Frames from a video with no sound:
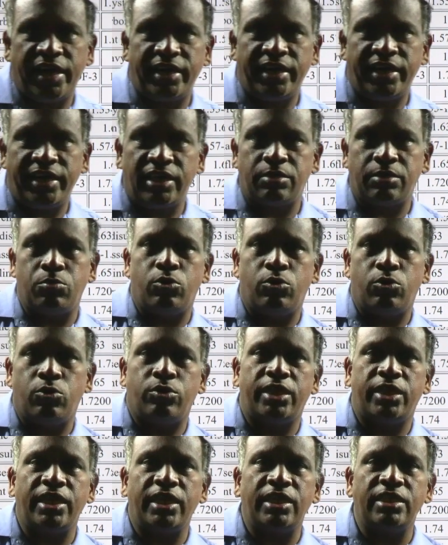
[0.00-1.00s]
is more, that
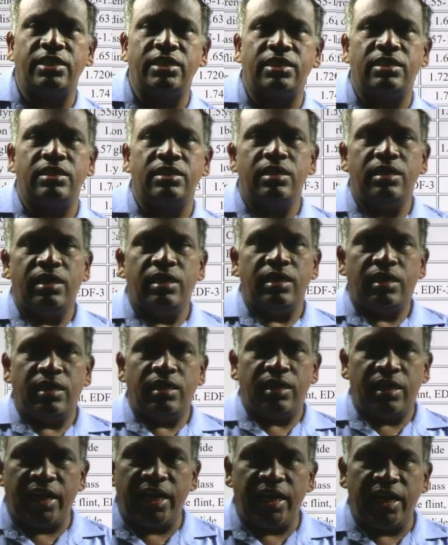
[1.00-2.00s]
is
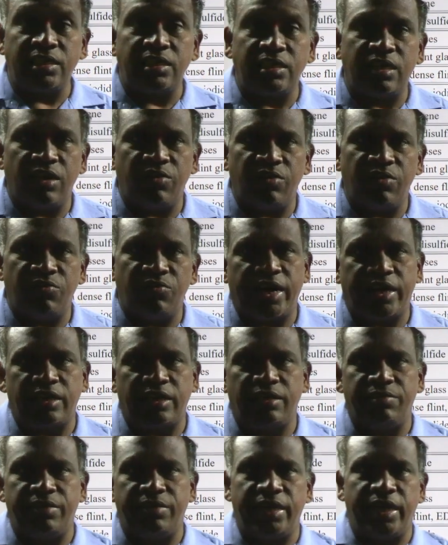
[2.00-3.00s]
less refractive
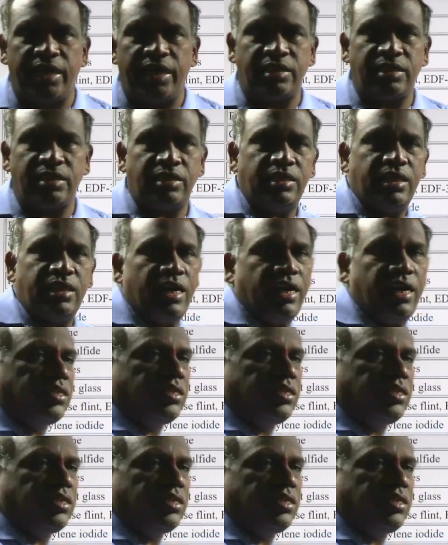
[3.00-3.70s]
index. The less